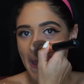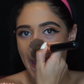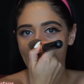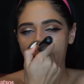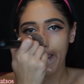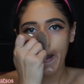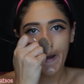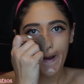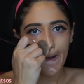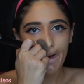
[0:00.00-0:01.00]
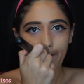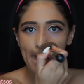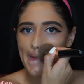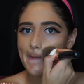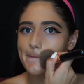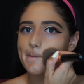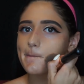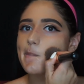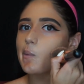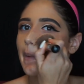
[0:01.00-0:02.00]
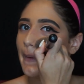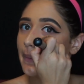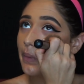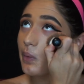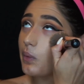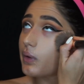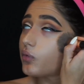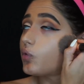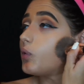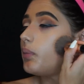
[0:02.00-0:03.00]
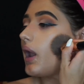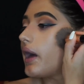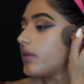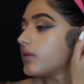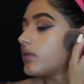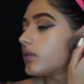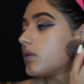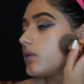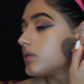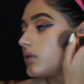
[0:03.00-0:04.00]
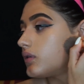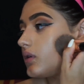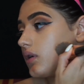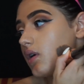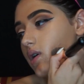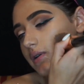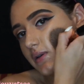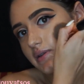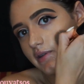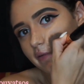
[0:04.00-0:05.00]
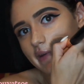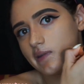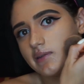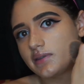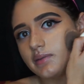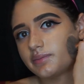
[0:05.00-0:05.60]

And we're just going to apply this to the face.